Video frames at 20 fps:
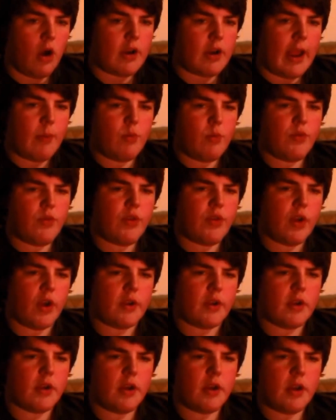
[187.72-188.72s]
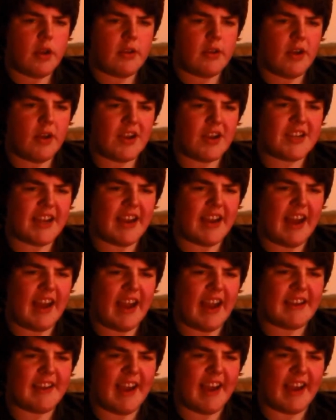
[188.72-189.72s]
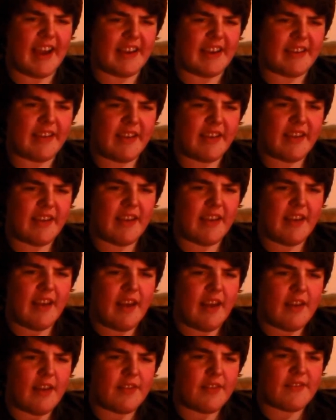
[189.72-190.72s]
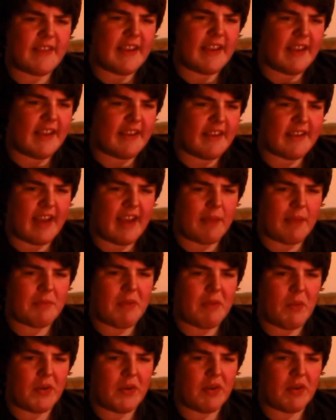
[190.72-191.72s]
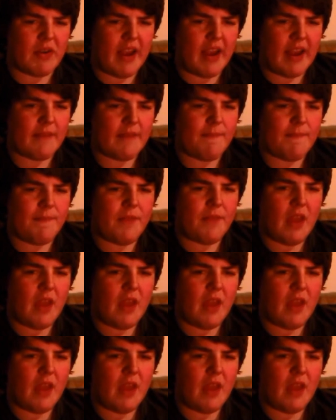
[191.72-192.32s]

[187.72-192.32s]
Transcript: On April 3rd, 1988, the seed eater came to my window again.